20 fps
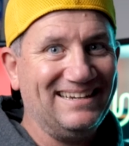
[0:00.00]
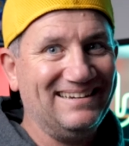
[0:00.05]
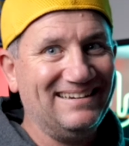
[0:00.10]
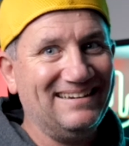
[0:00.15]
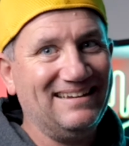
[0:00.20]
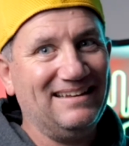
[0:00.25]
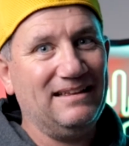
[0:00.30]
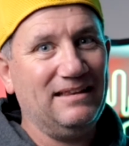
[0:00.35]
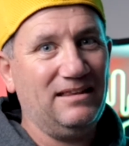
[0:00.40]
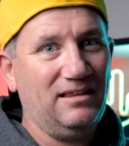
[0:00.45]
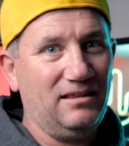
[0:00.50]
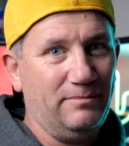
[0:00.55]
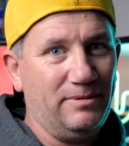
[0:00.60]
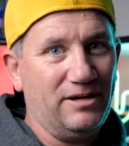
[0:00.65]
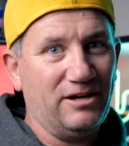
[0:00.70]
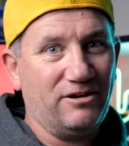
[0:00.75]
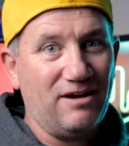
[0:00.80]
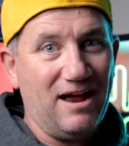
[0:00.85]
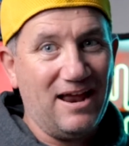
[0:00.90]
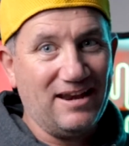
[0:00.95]
it, a little bit
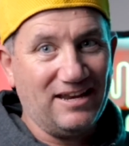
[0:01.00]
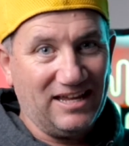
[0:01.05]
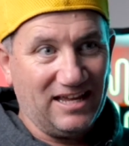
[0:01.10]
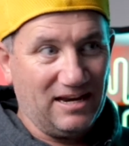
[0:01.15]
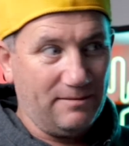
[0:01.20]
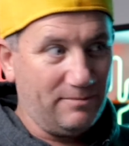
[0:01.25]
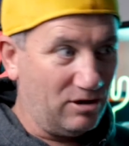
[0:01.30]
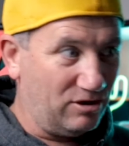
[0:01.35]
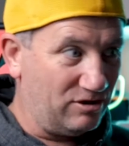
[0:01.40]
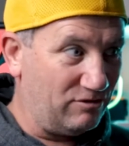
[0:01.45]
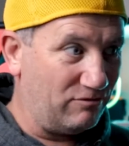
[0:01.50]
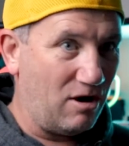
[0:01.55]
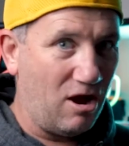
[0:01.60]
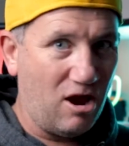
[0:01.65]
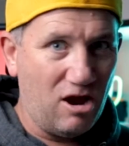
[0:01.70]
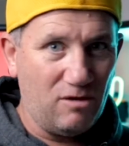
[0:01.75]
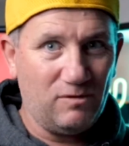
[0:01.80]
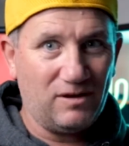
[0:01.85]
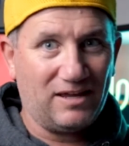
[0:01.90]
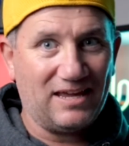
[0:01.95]
of grunt, you're going to be on the
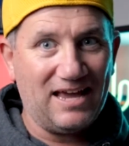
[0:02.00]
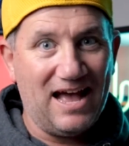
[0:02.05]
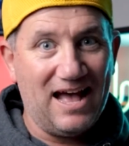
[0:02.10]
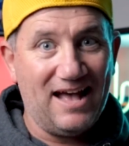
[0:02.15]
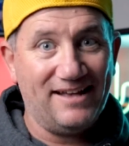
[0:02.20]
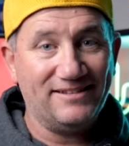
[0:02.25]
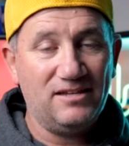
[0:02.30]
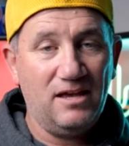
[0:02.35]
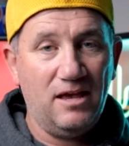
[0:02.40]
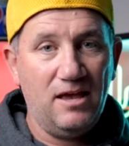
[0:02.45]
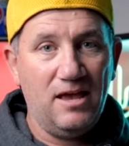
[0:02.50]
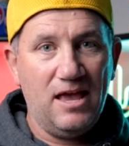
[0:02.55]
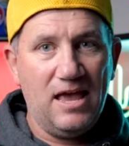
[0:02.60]
road with cars.